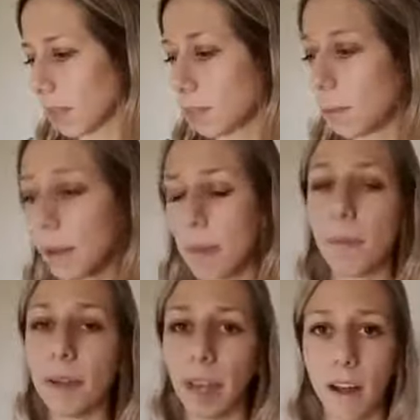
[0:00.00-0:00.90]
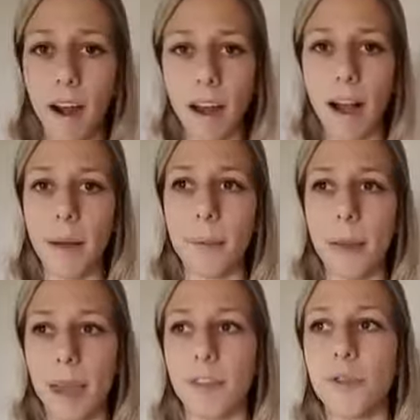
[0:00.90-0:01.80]
So many people get caught up
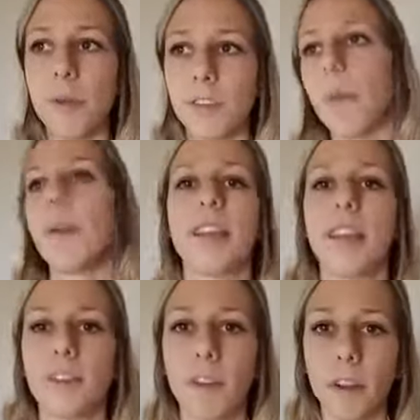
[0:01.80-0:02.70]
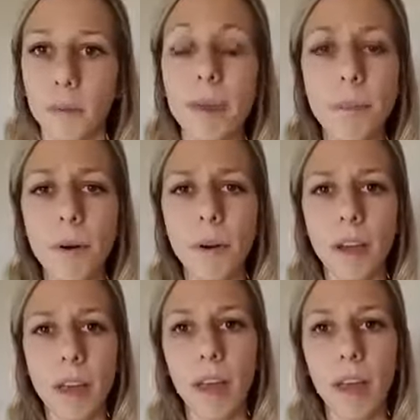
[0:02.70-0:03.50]
in doing so many things for other people,